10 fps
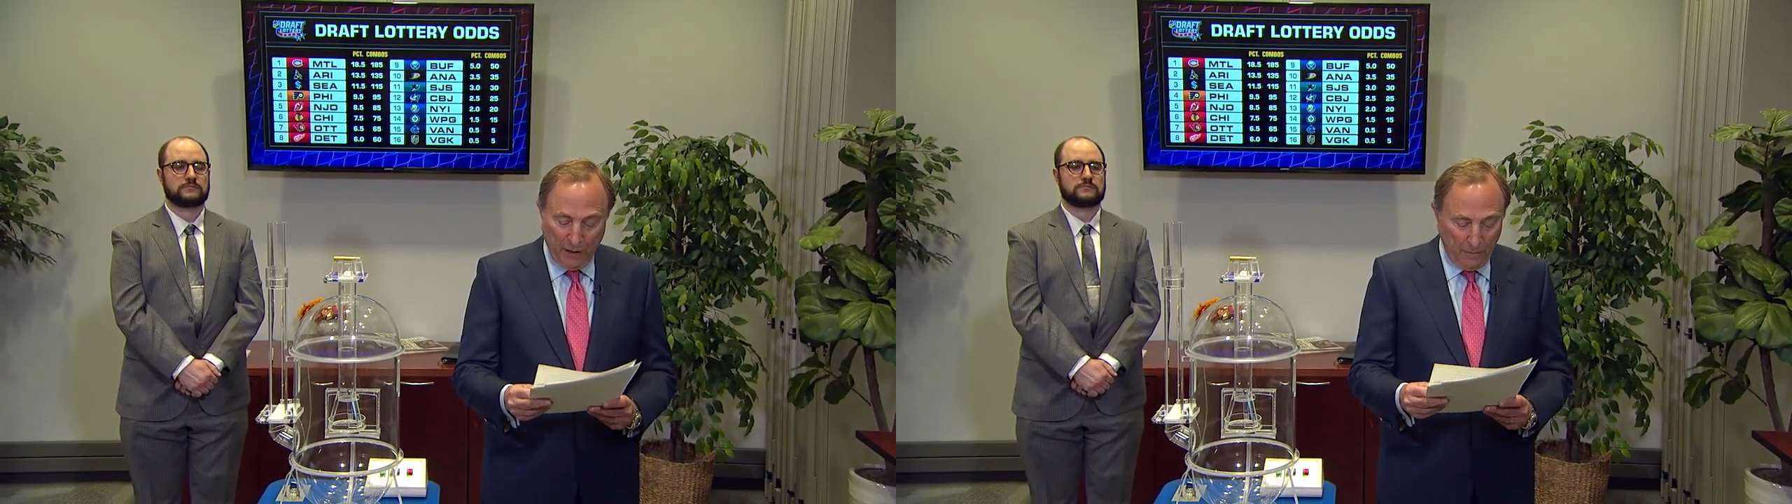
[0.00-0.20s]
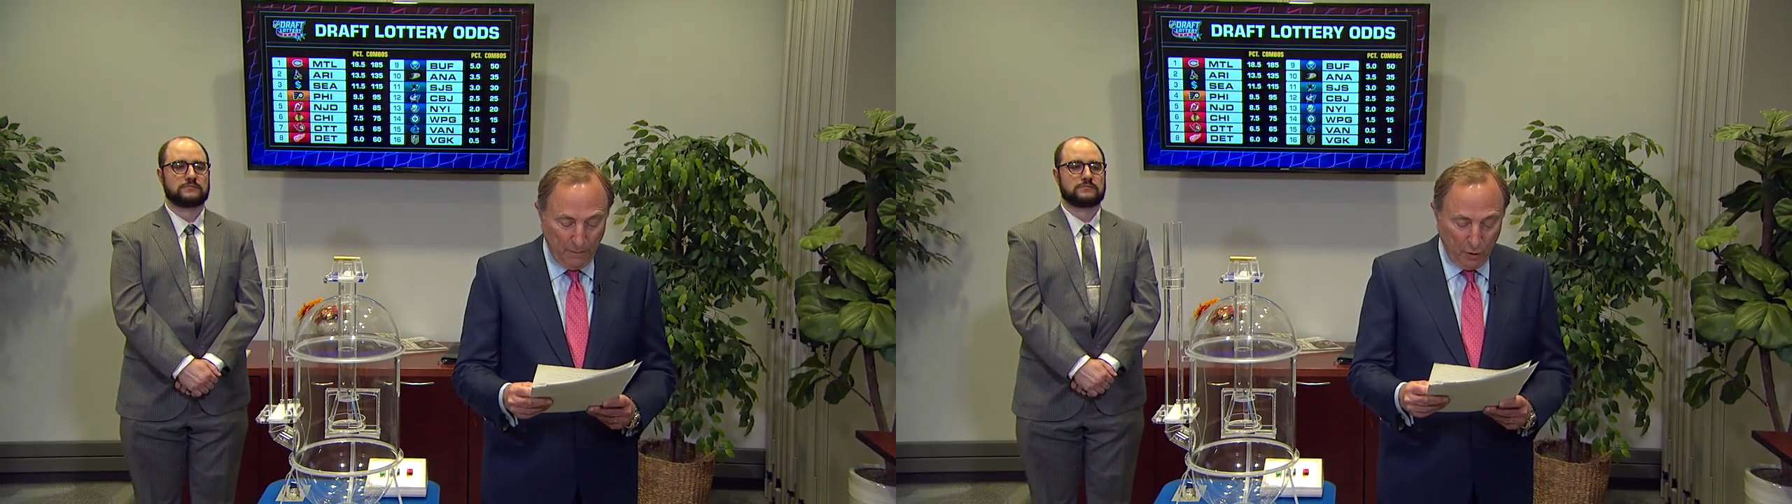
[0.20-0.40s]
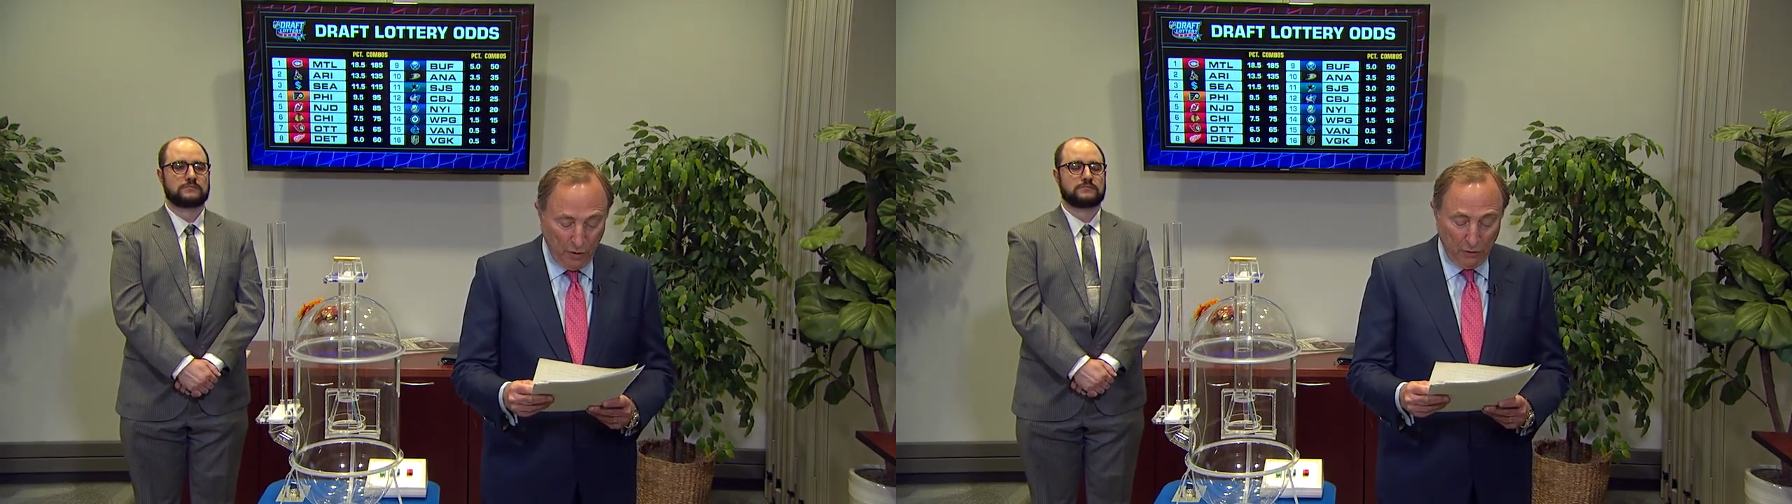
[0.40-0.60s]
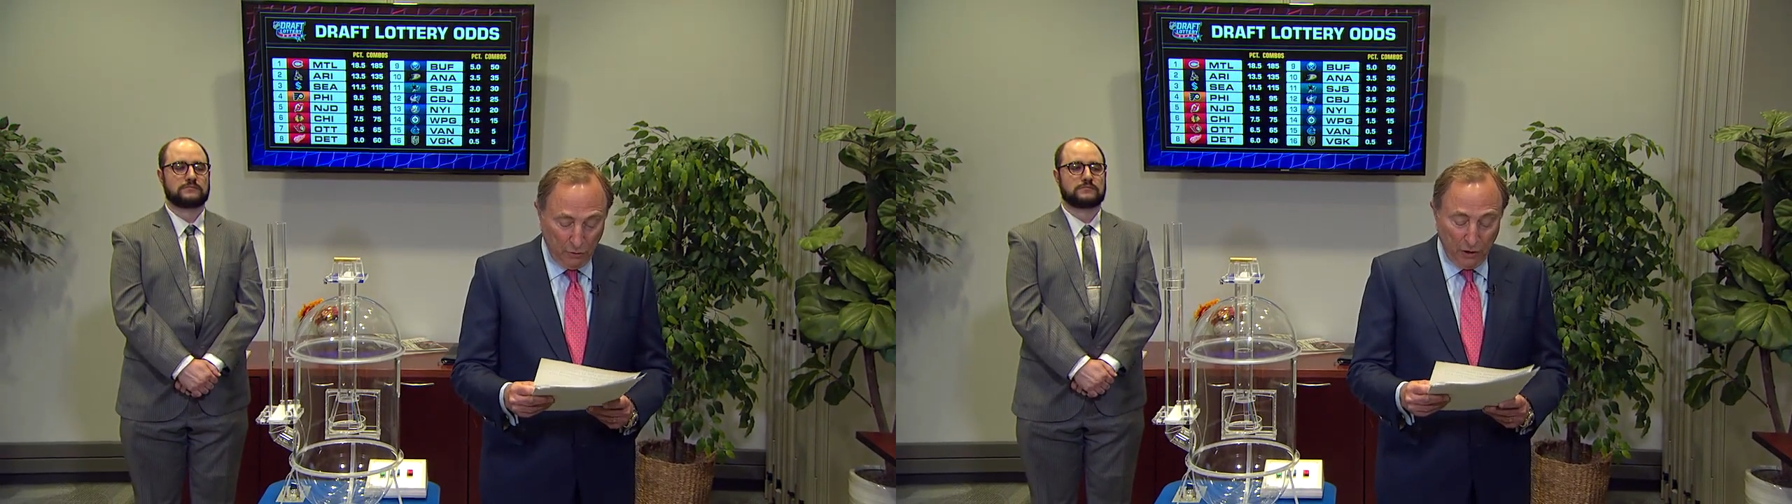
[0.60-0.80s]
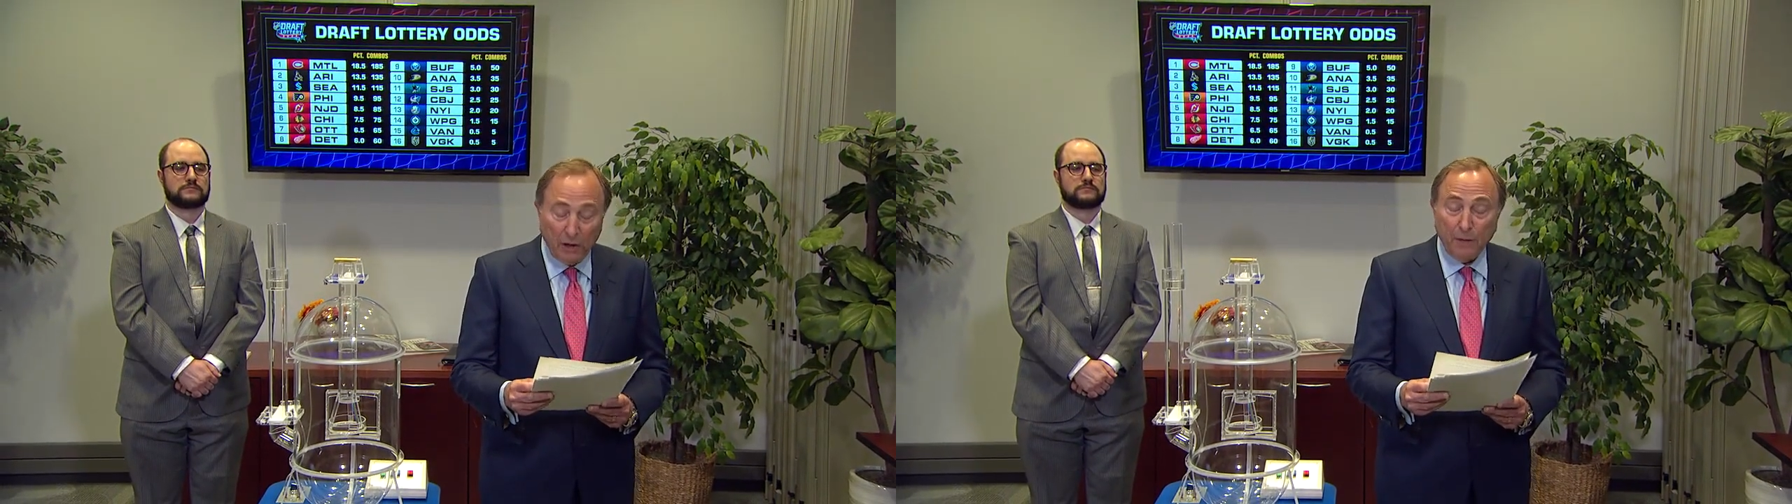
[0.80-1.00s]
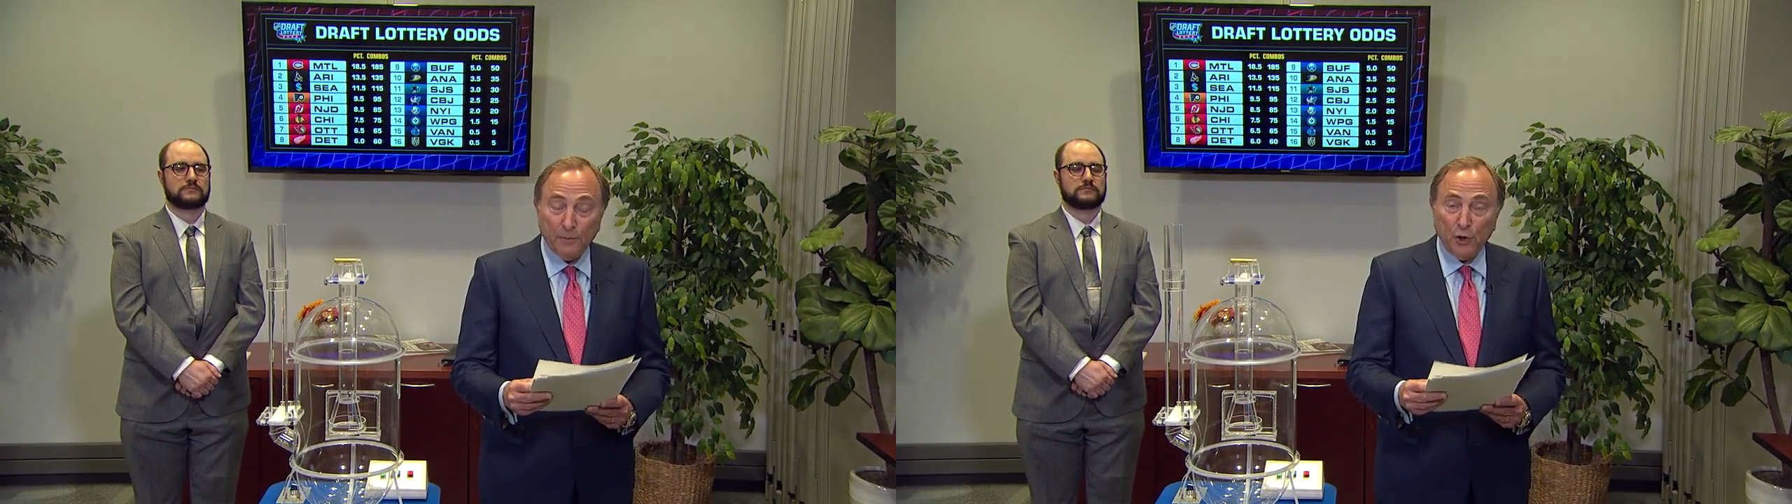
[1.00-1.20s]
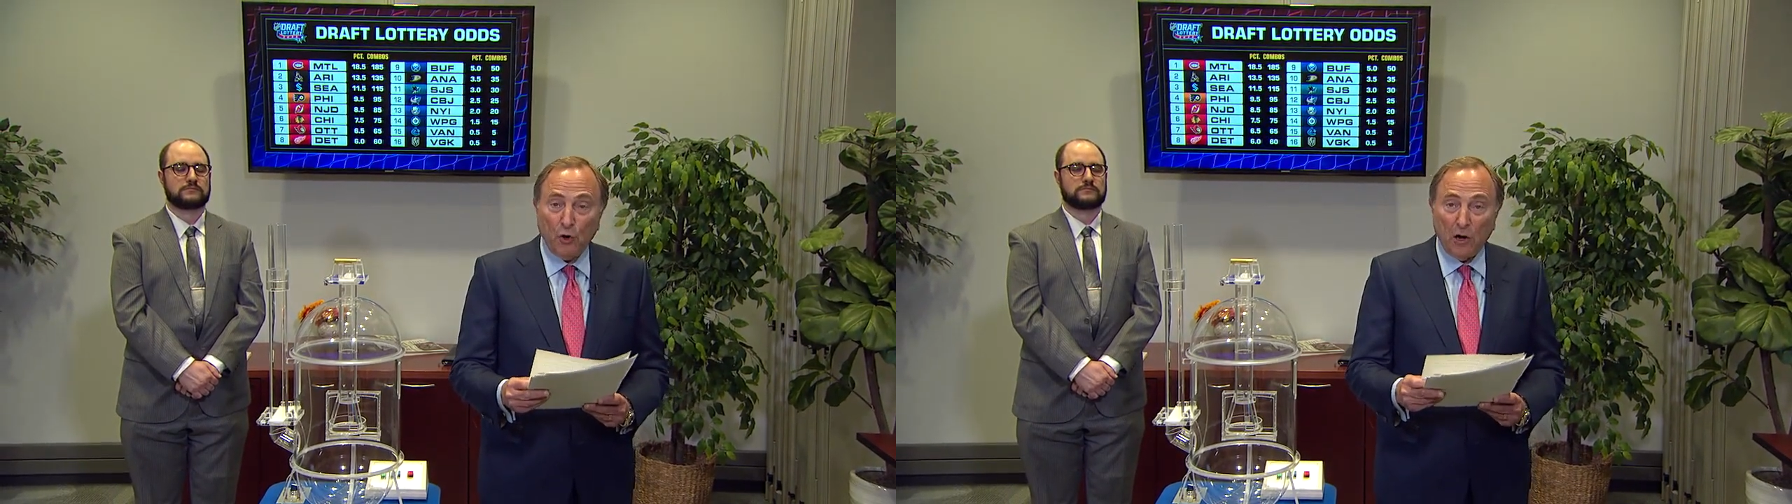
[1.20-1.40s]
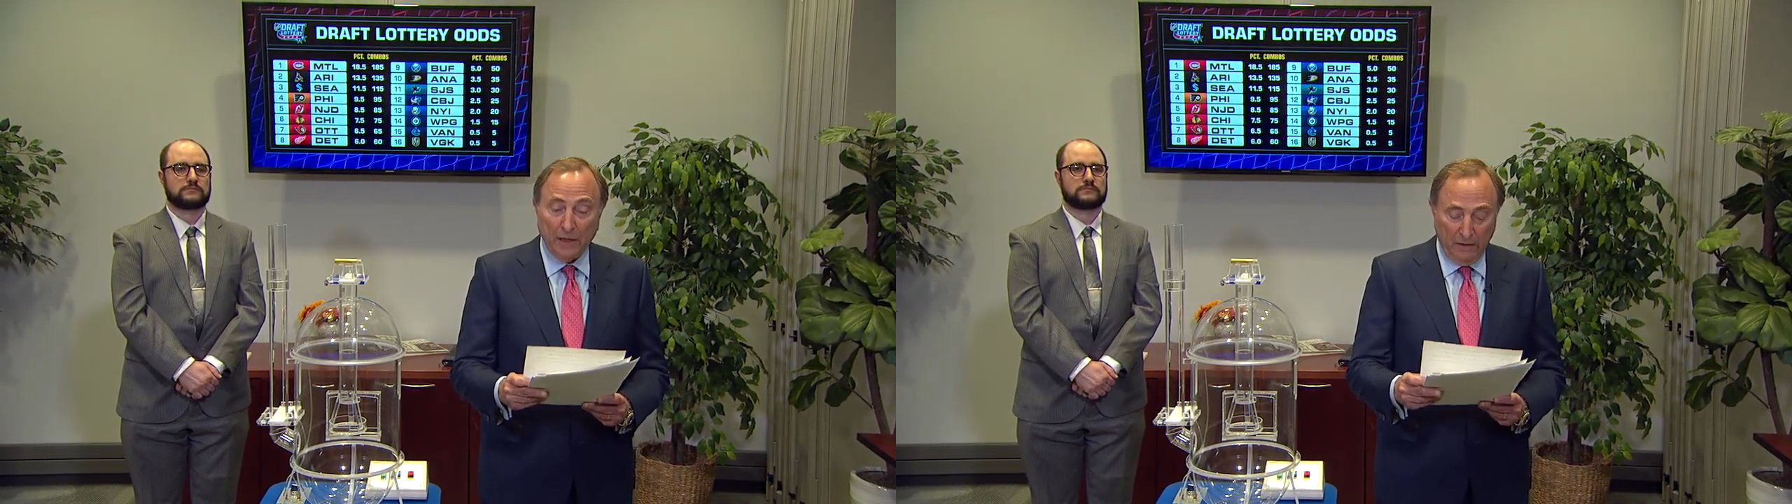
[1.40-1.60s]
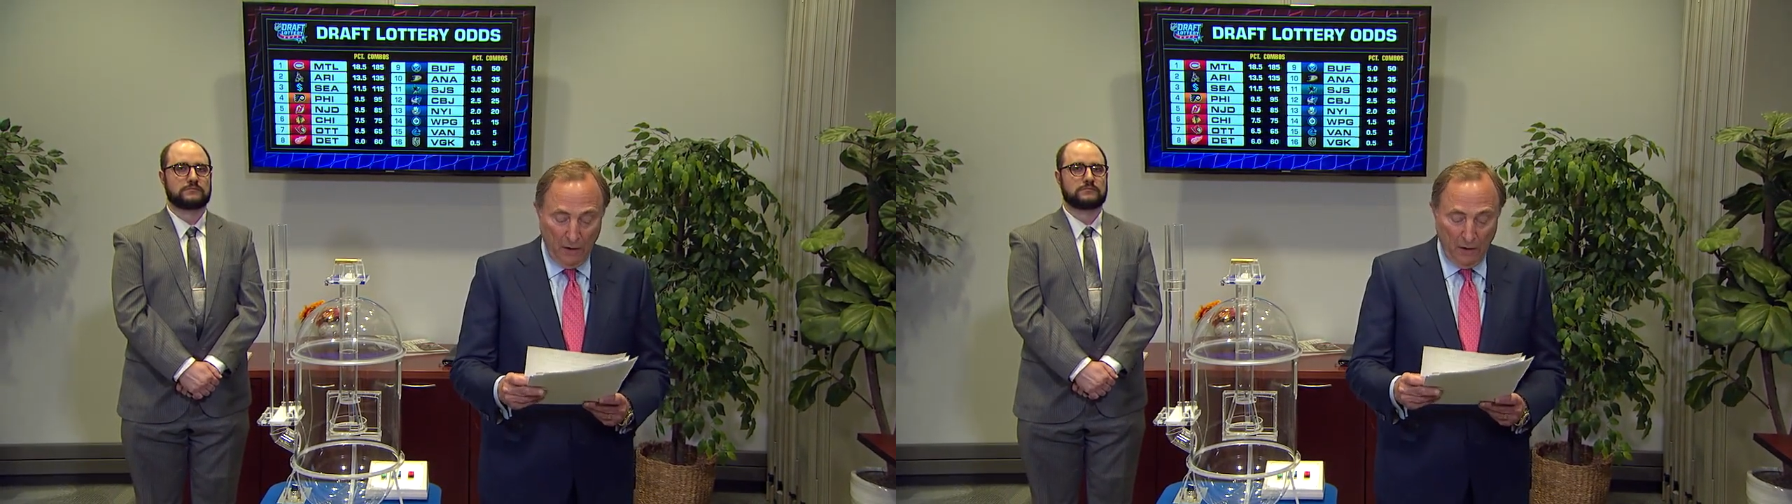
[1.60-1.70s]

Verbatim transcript: number lookup chart,